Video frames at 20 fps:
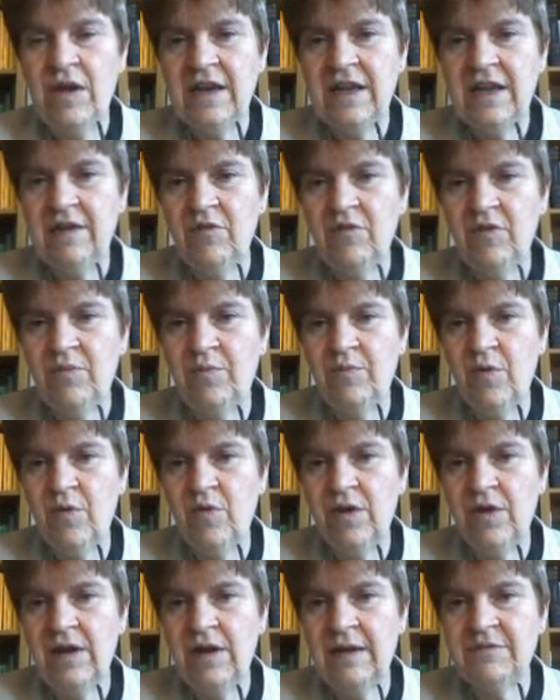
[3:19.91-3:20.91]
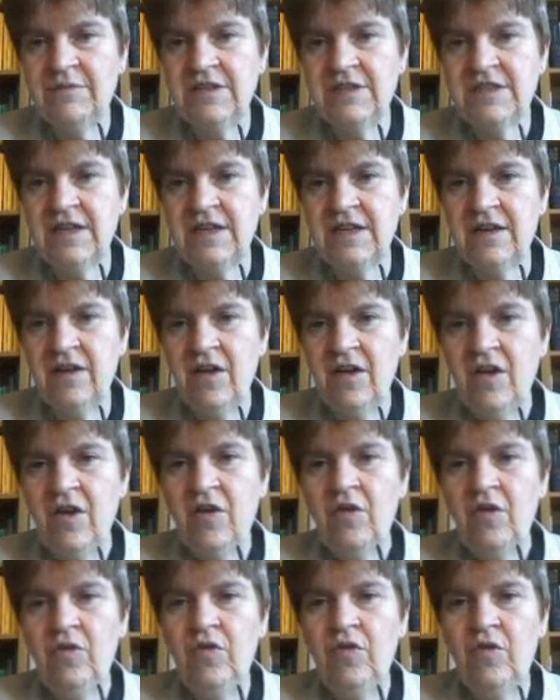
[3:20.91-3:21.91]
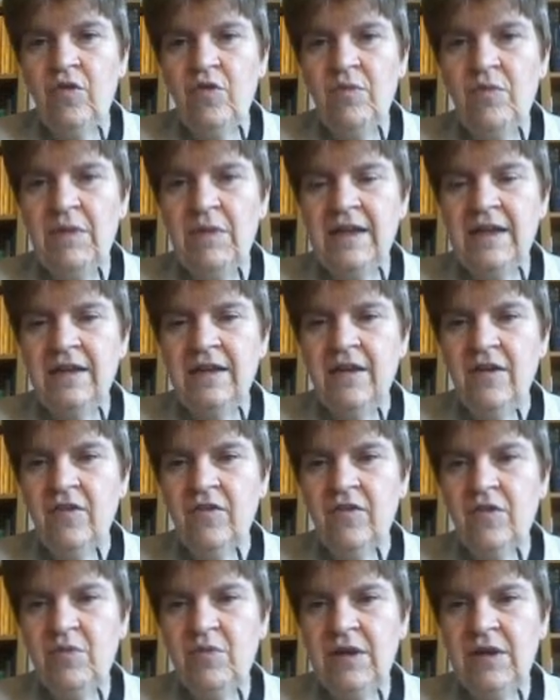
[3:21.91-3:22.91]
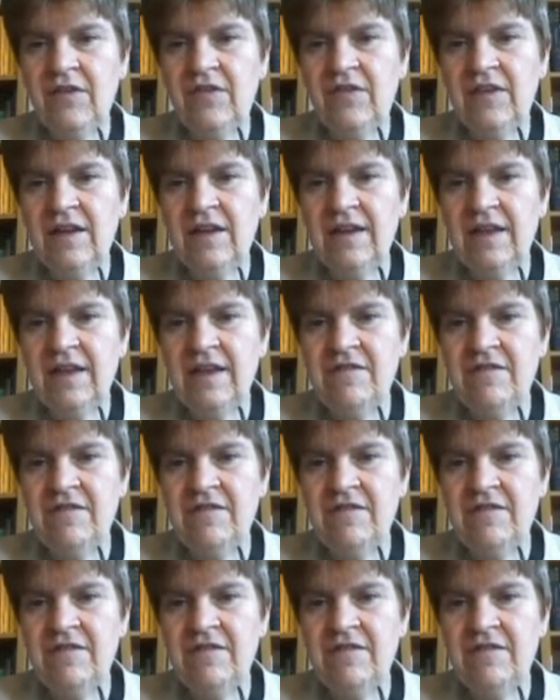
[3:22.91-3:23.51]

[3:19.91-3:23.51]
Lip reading: And I'm just going to zoom in so we can see it. Here it is here.